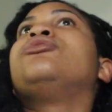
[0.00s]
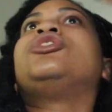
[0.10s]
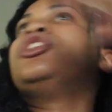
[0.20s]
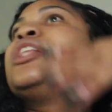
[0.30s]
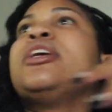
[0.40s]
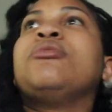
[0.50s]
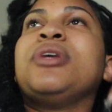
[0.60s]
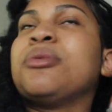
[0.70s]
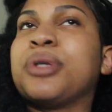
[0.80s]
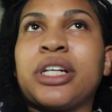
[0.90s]
to then
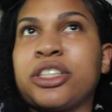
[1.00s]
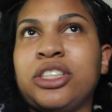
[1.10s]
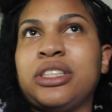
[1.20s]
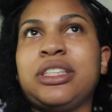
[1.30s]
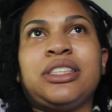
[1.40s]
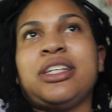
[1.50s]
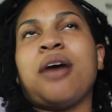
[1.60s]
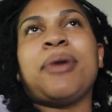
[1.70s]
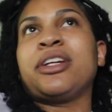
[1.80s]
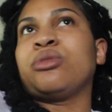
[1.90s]
be a production
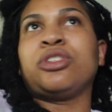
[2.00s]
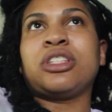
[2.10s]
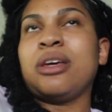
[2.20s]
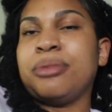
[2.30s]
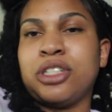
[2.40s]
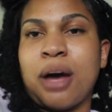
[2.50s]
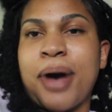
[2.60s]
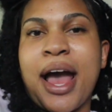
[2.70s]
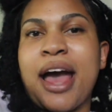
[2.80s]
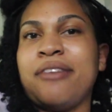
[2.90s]
assistant. I might as well just keep the job
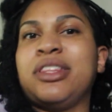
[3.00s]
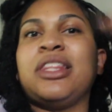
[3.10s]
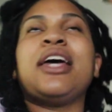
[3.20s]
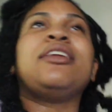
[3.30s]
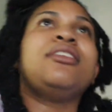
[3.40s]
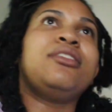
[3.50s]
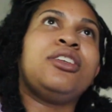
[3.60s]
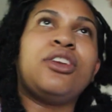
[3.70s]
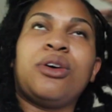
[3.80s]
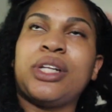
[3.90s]
I have and then,
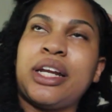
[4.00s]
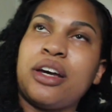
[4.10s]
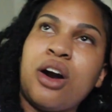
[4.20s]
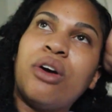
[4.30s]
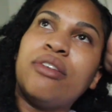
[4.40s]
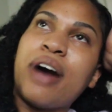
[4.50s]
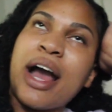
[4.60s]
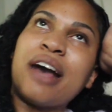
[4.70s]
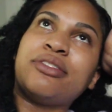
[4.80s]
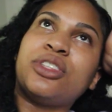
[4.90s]
you know, let it go if I
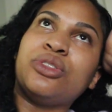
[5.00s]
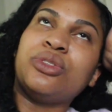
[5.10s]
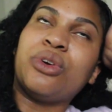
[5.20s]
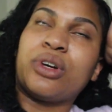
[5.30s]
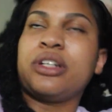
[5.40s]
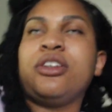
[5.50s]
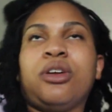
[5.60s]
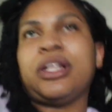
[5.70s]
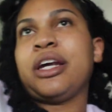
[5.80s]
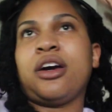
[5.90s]
have to, or, you
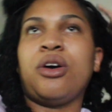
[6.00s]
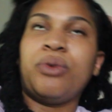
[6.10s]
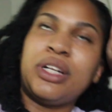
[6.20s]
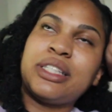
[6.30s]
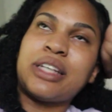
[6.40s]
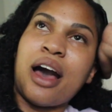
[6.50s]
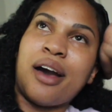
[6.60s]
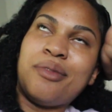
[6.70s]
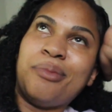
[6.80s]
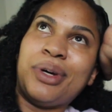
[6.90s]
know, let it go when it's
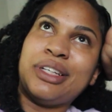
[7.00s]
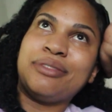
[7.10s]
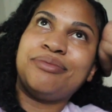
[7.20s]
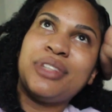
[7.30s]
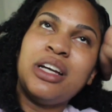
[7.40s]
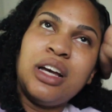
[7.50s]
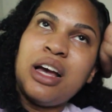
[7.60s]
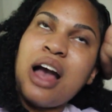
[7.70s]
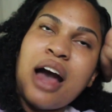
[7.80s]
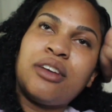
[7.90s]
time. But
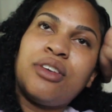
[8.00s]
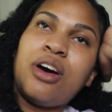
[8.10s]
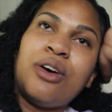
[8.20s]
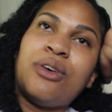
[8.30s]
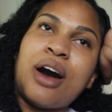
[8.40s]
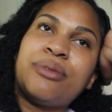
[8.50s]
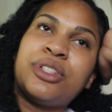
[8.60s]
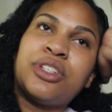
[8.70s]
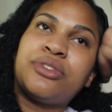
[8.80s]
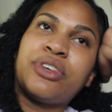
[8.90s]
I don't know. I
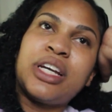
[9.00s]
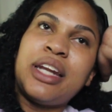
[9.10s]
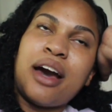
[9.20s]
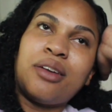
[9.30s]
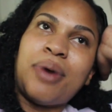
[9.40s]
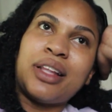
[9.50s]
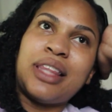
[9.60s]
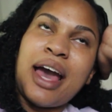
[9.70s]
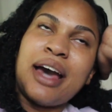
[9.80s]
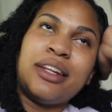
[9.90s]
was just freaking out about
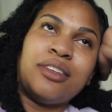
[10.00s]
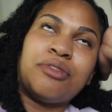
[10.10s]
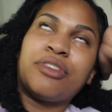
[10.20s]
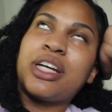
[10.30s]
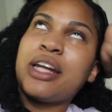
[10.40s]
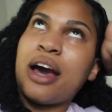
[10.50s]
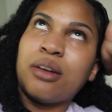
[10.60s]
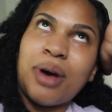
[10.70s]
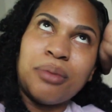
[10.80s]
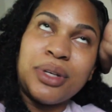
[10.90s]
that, and then freaking out
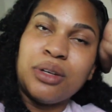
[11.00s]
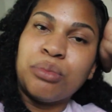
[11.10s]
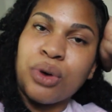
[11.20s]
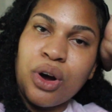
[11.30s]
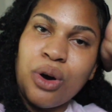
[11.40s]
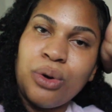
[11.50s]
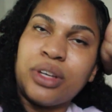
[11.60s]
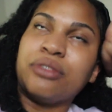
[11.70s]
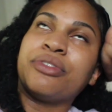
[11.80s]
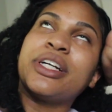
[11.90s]
about being
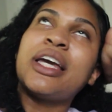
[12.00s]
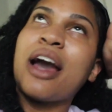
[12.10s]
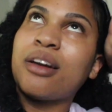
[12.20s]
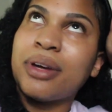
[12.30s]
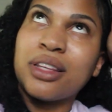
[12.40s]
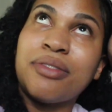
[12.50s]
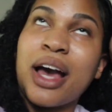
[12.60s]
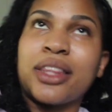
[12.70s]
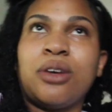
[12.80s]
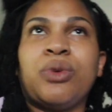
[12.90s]
broke, and freaking out about the
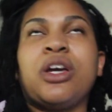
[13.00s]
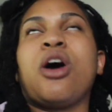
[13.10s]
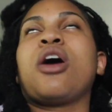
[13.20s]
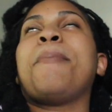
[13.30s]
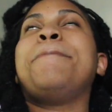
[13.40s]
fact that we are